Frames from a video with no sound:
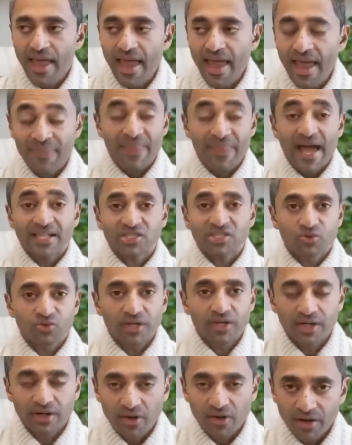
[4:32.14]
And that's
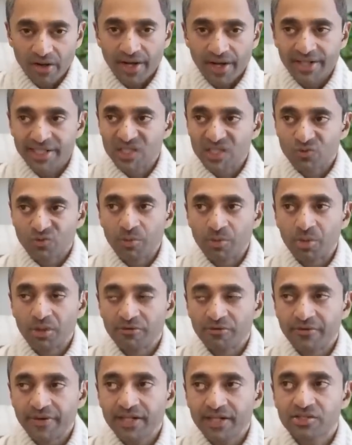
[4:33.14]
created all kinds of ripple
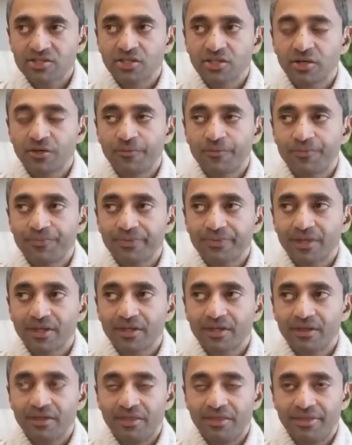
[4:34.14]
effects. So
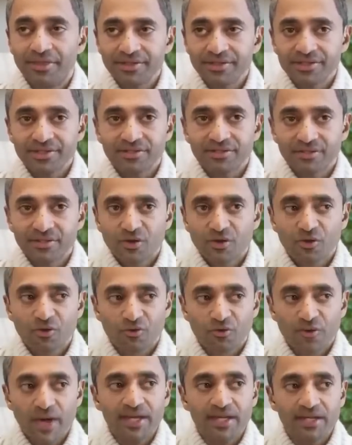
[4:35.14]
this
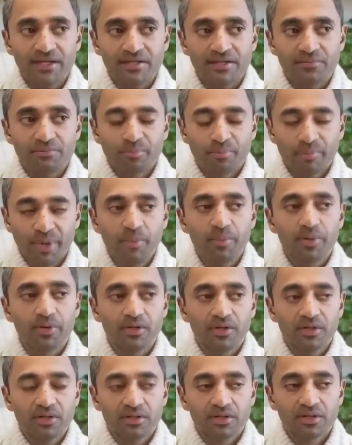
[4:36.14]
credit
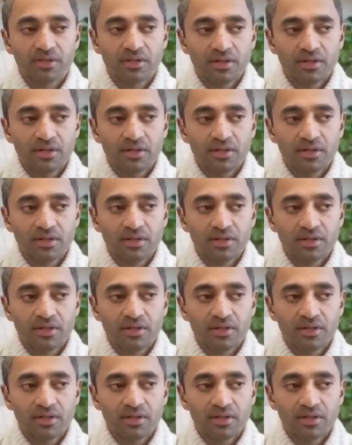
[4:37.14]
bubble